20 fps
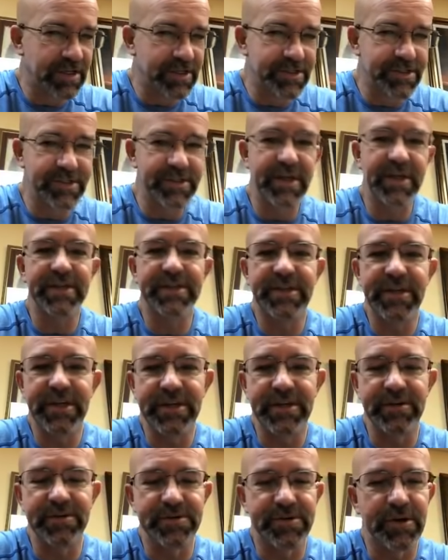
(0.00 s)
She's
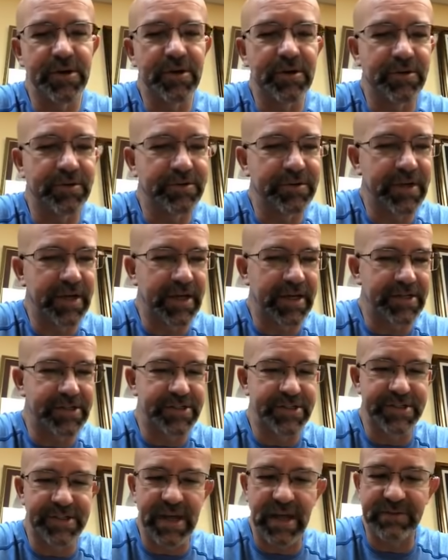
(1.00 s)
18 years old, and
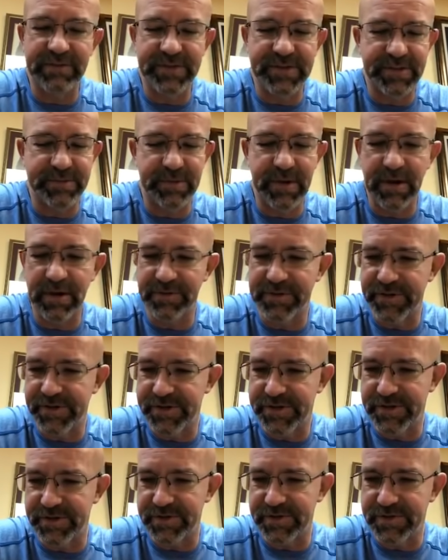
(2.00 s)
she's having some health
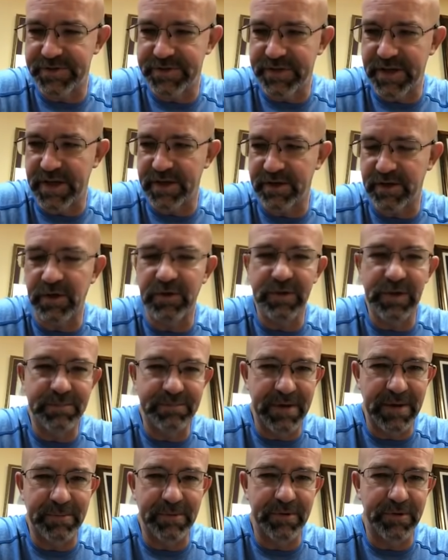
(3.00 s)
issues that only
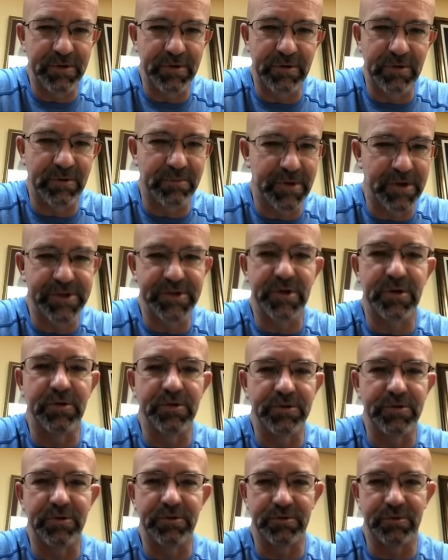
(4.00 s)
people who are much
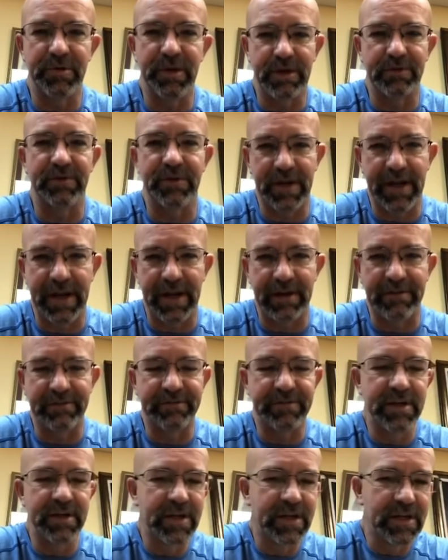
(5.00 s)
older will ever have.